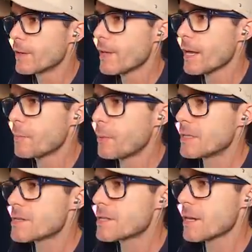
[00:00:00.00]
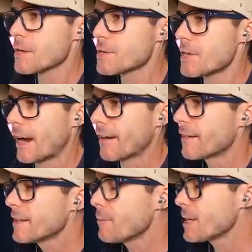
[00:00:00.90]
That'd be disgusting
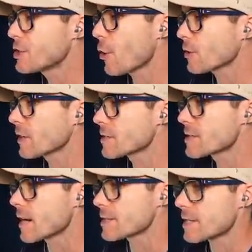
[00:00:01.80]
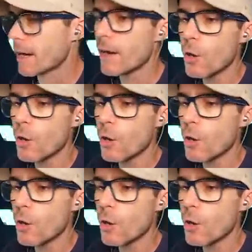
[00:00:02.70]
be totally disgusting.